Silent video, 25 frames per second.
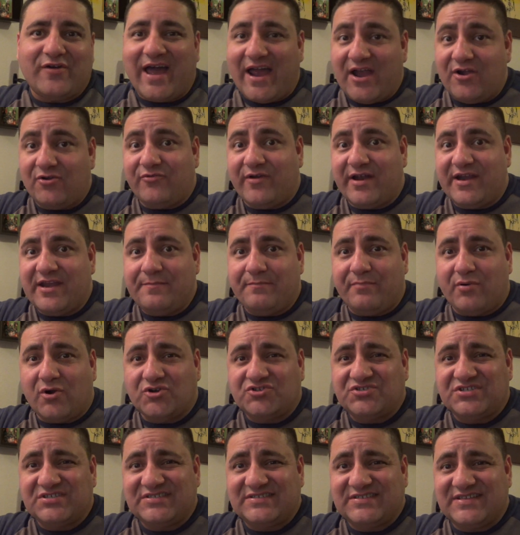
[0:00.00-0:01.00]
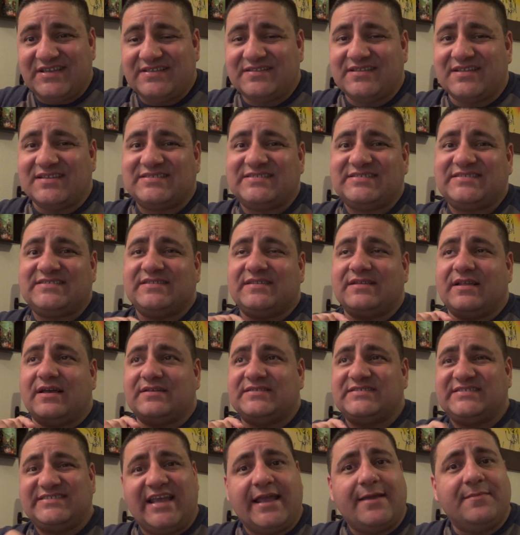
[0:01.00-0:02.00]
I already purchased it the
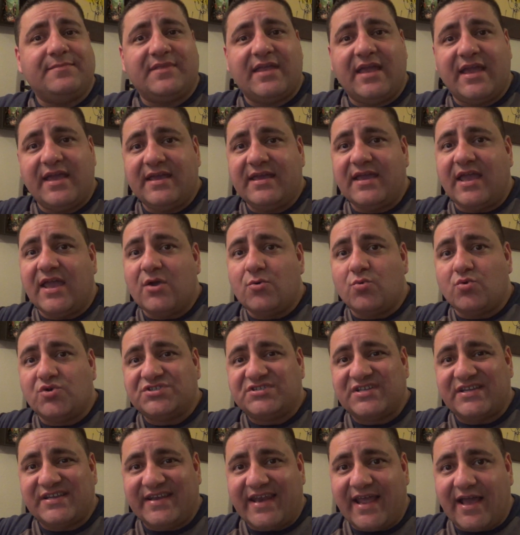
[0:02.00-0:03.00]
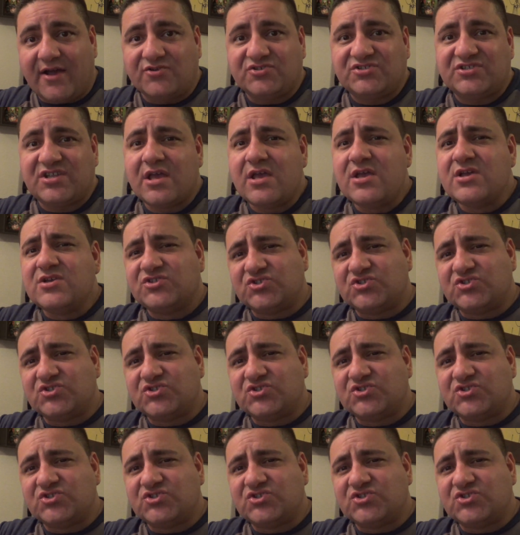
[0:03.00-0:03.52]
same day it was announced.